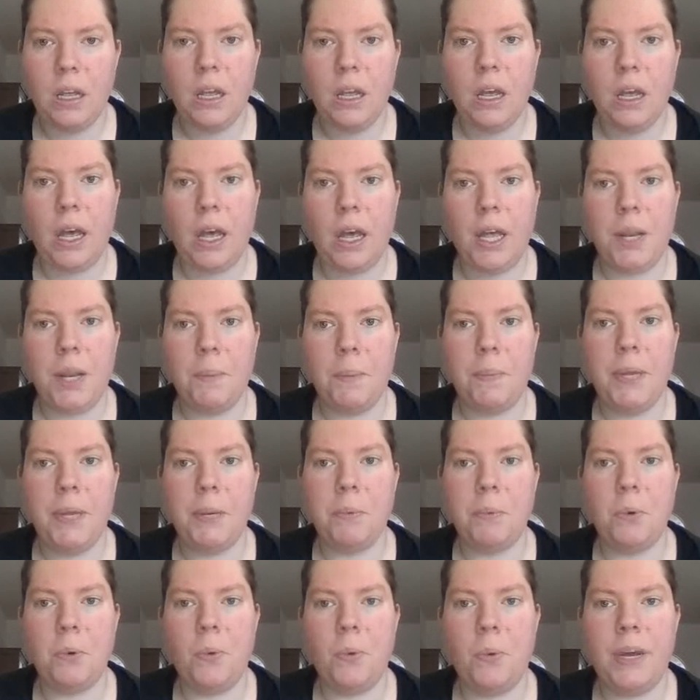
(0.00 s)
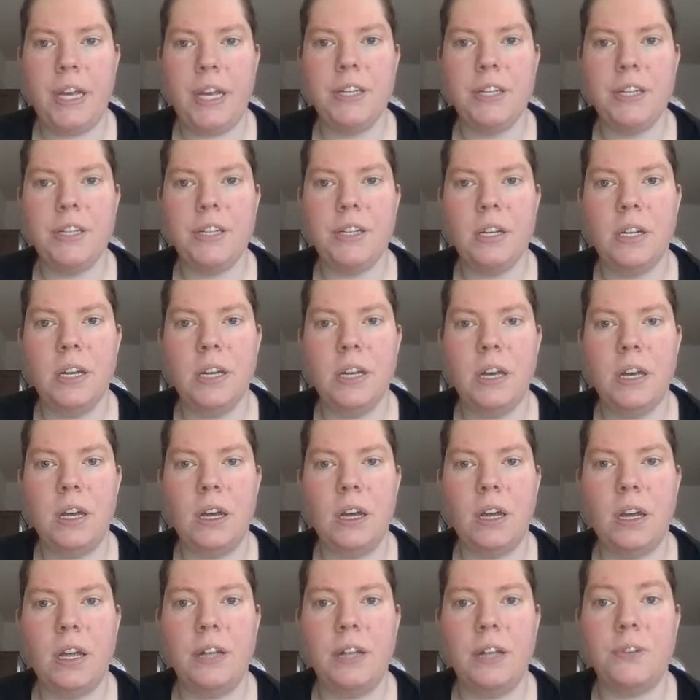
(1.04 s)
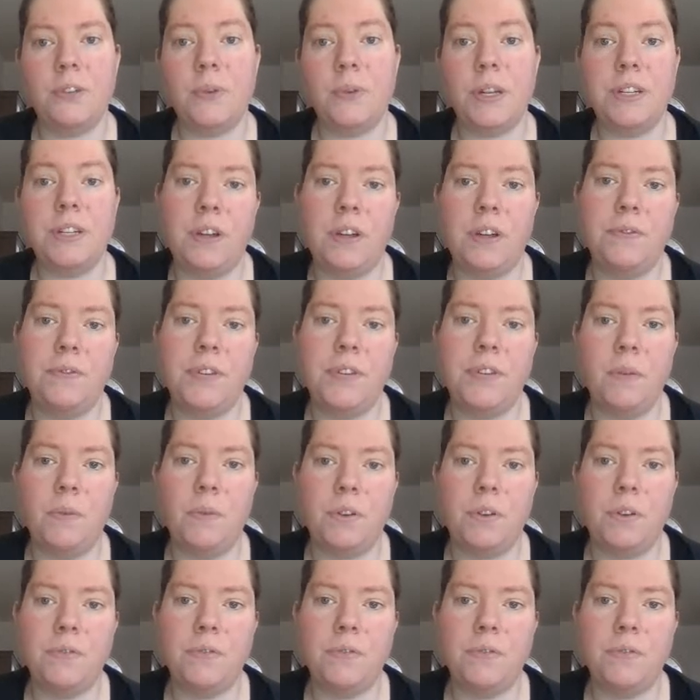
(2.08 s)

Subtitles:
And the minimum wage in 2017 was